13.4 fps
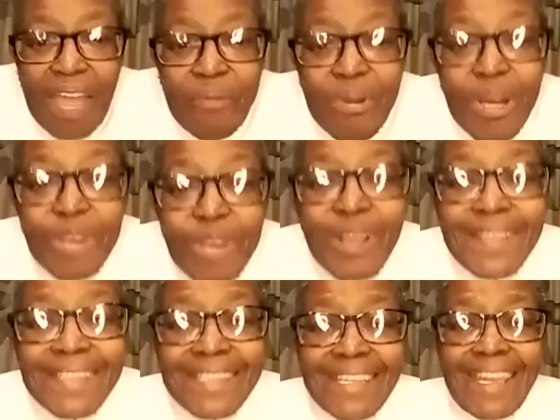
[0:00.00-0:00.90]
I will
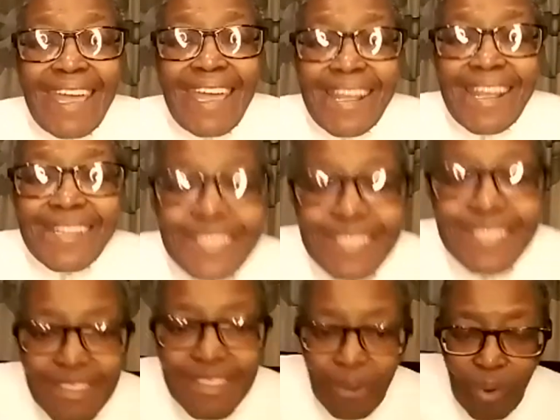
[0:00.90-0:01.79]
not react
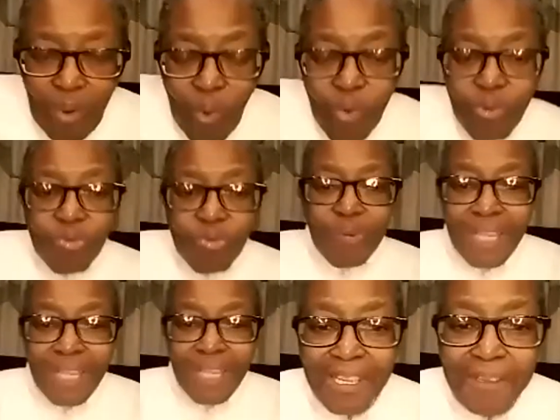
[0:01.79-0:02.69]
in the old
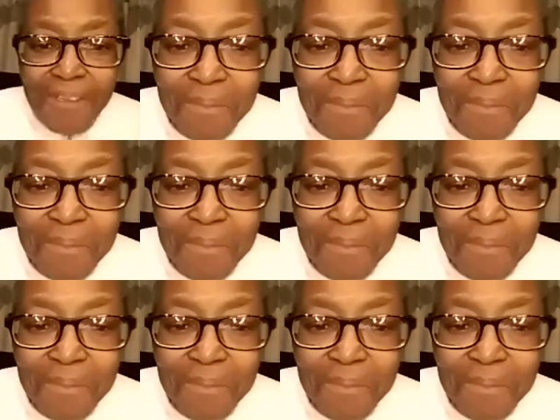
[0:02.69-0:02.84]
way.